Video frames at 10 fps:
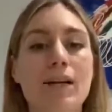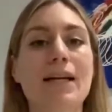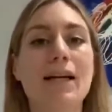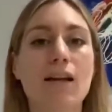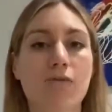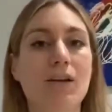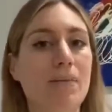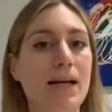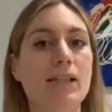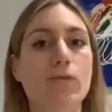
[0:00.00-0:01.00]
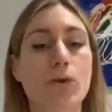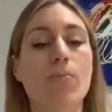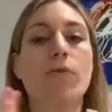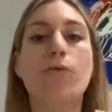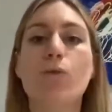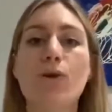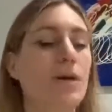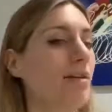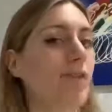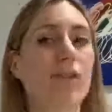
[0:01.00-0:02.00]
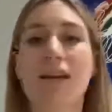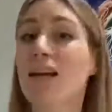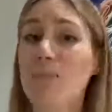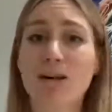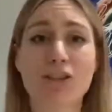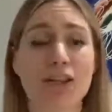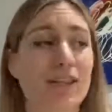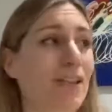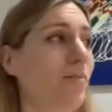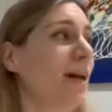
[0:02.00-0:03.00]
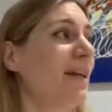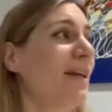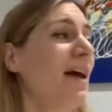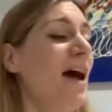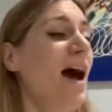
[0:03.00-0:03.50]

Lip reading: really lovely place for them before you even think about shutting them in.